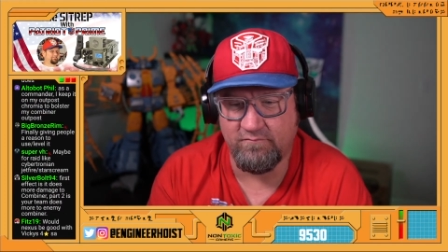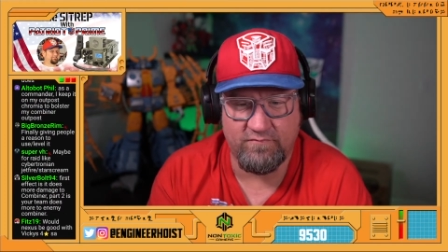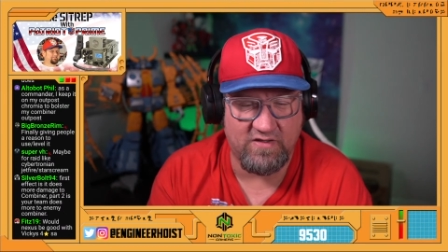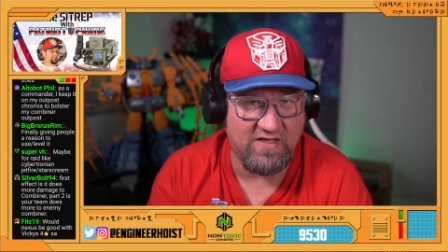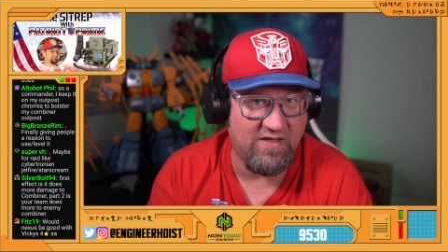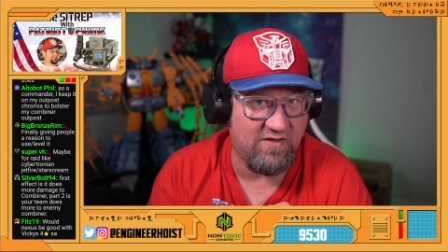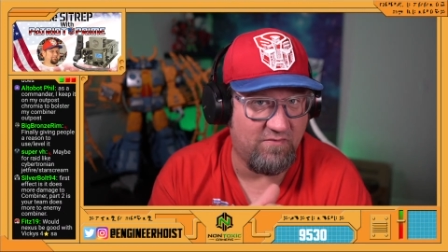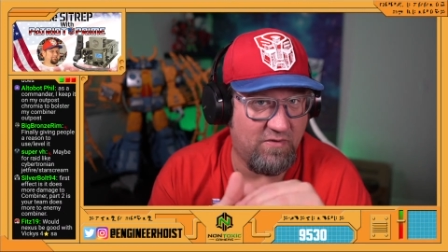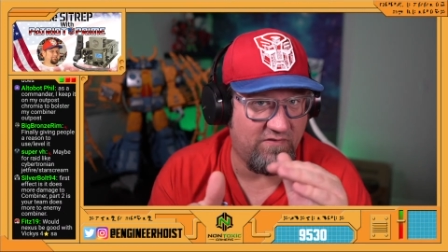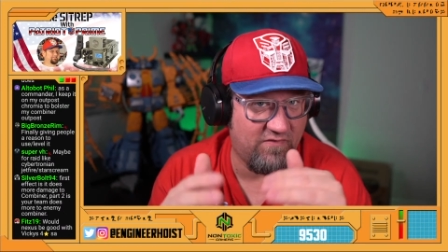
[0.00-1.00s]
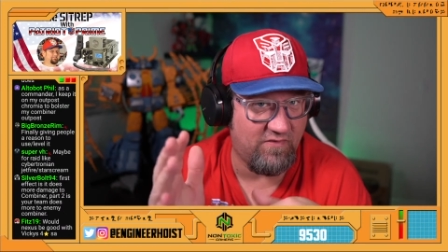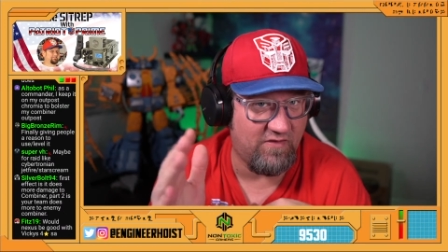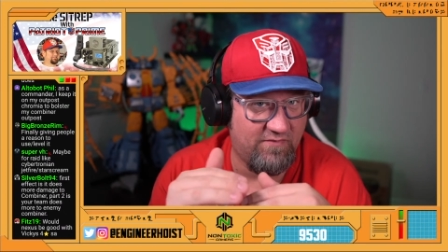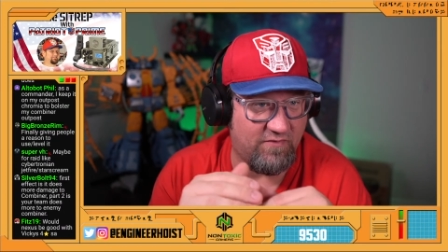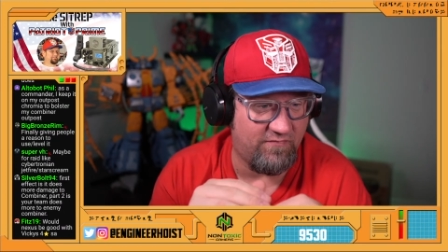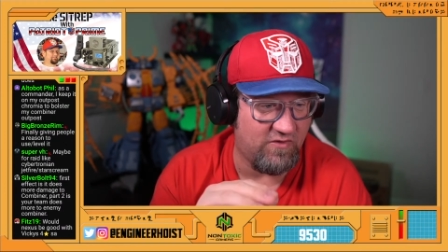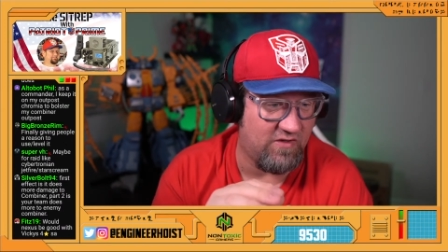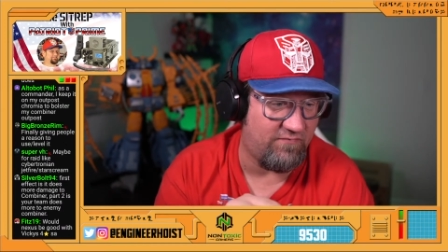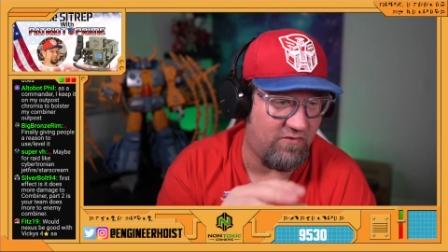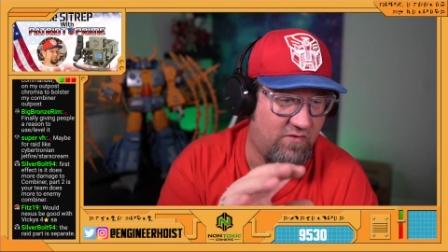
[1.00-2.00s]
Again, it depends on the level.
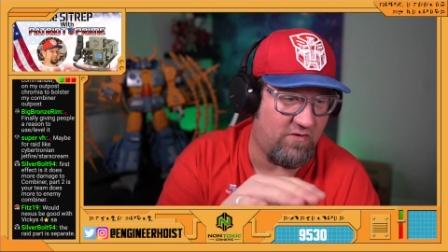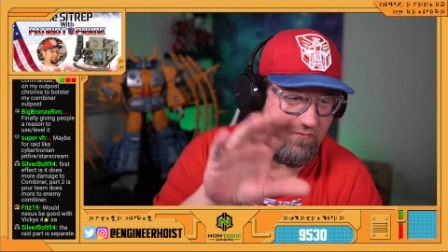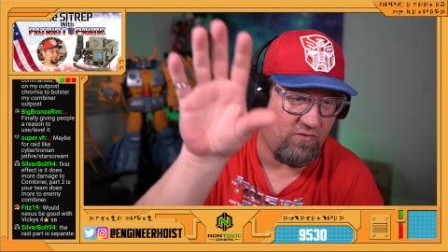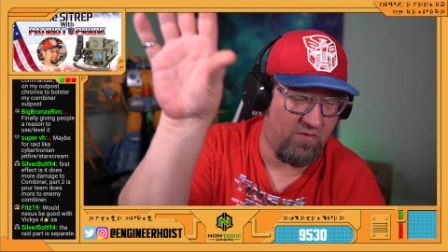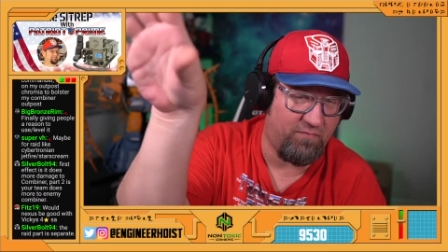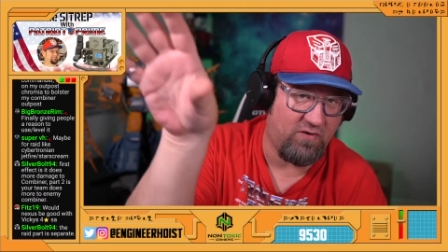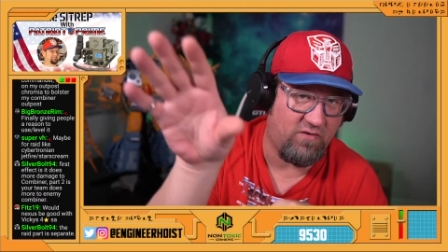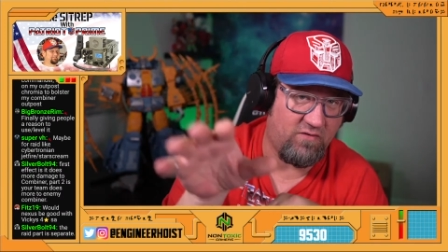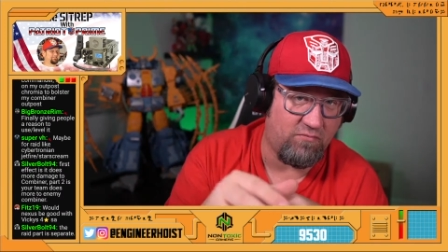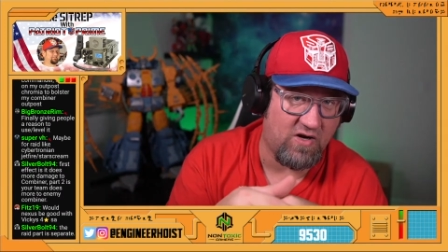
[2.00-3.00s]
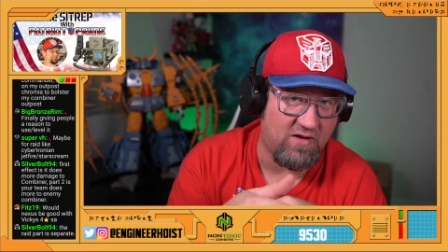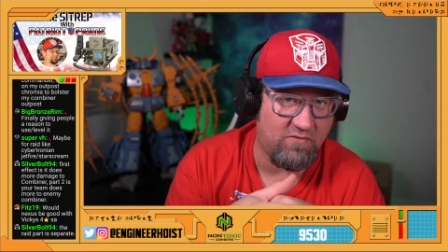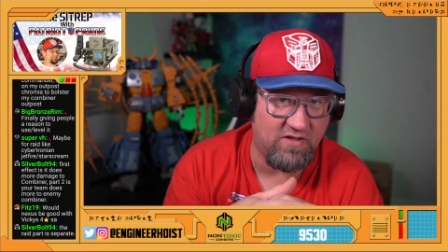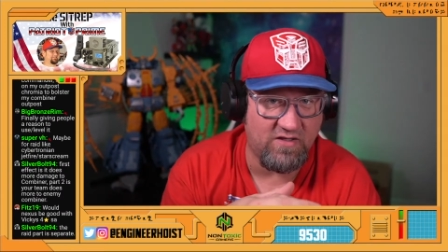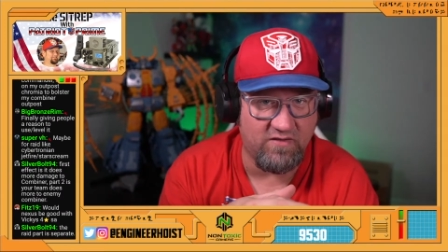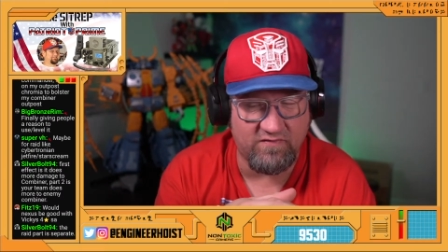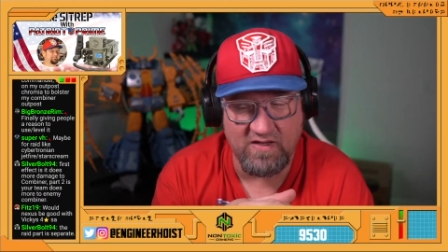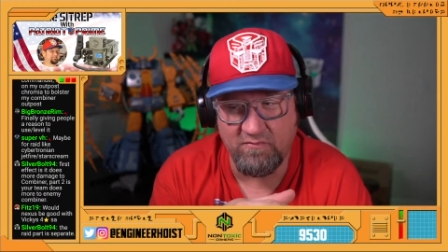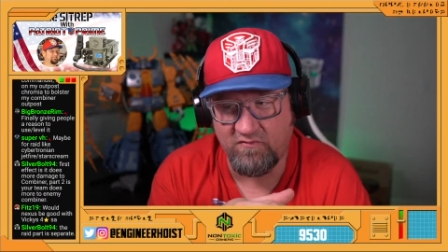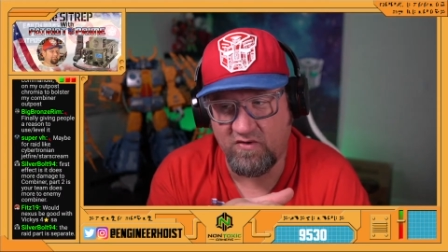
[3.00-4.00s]
If you're up there in Prime League,
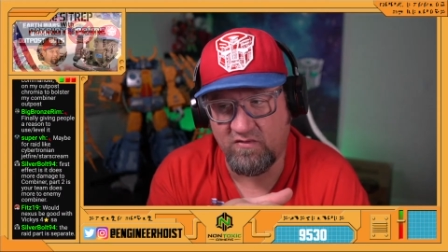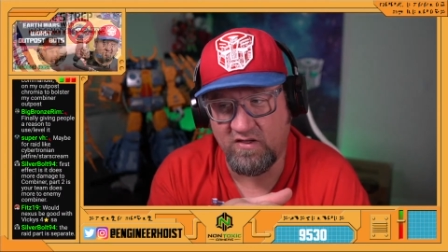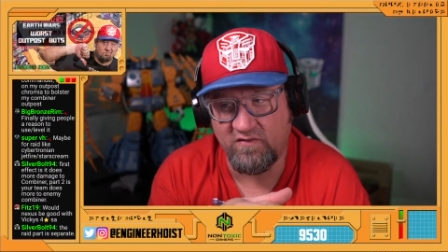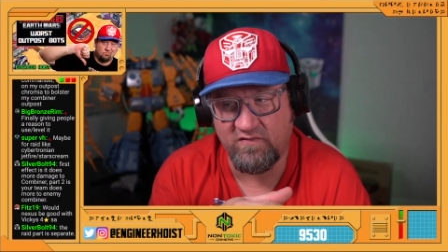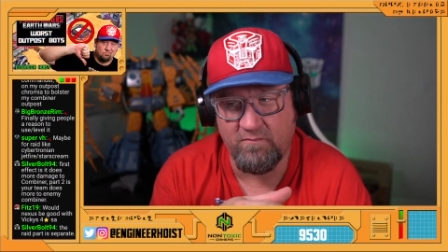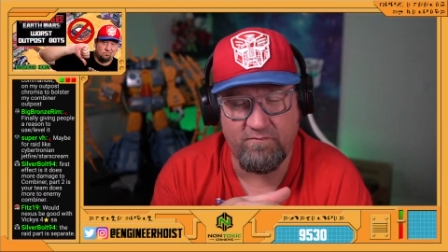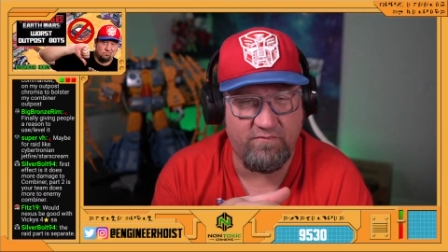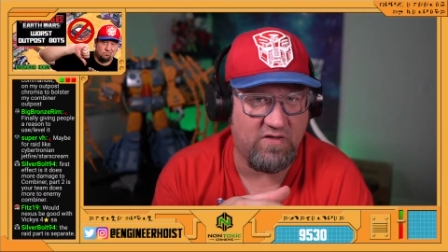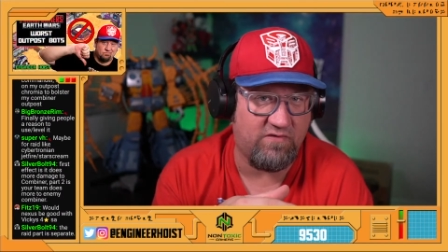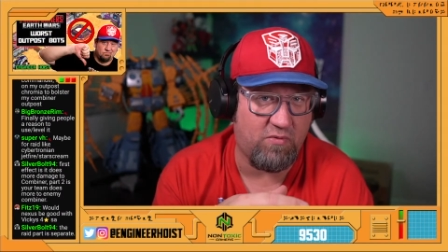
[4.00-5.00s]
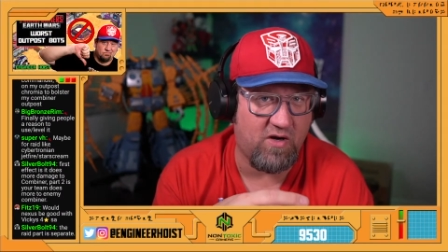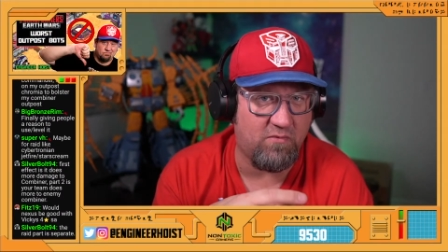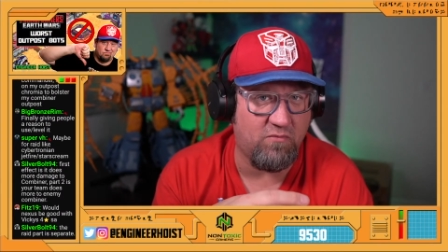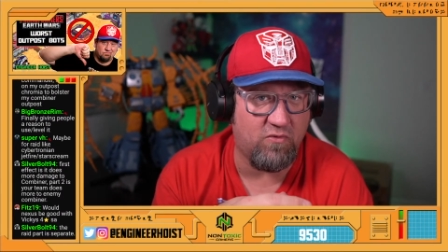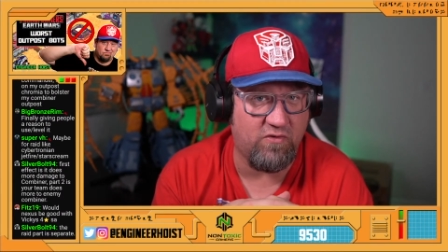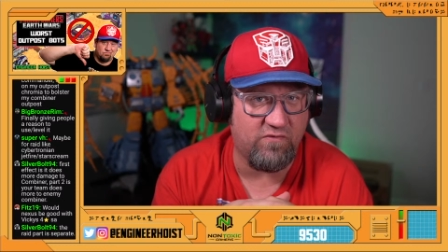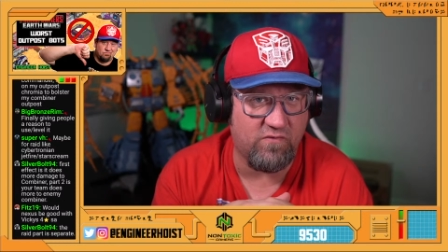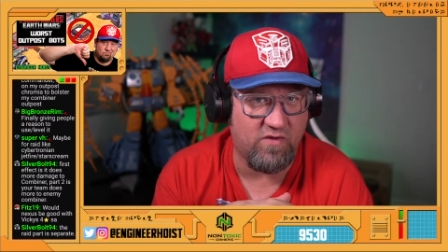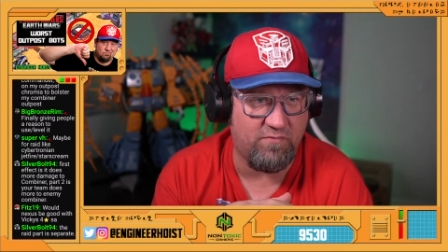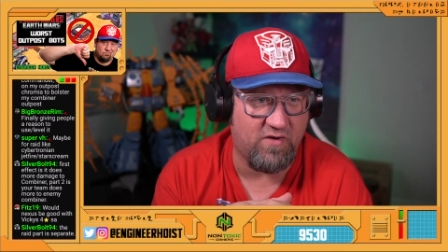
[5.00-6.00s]
Cybertron League or something, it's probably more
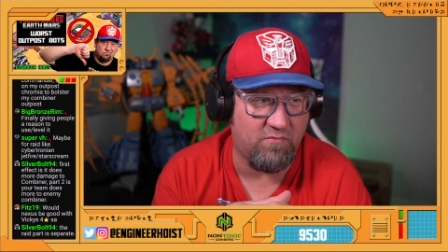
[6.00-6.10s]
useful up there.